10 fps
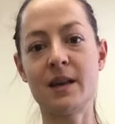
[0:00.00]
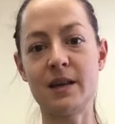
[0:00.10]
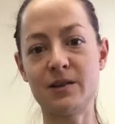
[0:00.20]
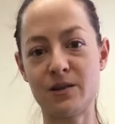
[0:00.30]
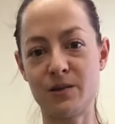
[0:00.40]

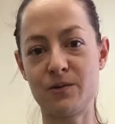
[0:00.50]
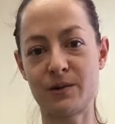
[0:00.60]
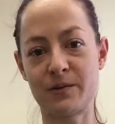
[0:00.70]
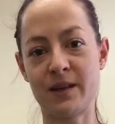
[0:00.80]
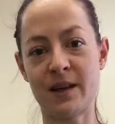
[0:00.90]
into a
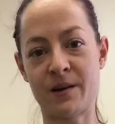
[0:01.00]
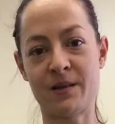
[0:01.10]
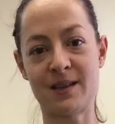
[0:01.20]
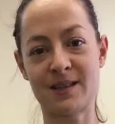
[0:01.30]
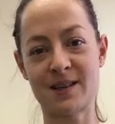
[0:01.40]
really
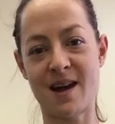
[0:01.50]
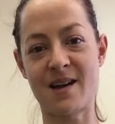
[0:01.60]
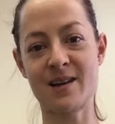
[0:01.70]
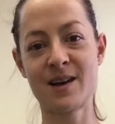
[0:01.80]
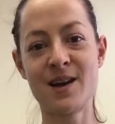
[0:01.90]
healthy snack.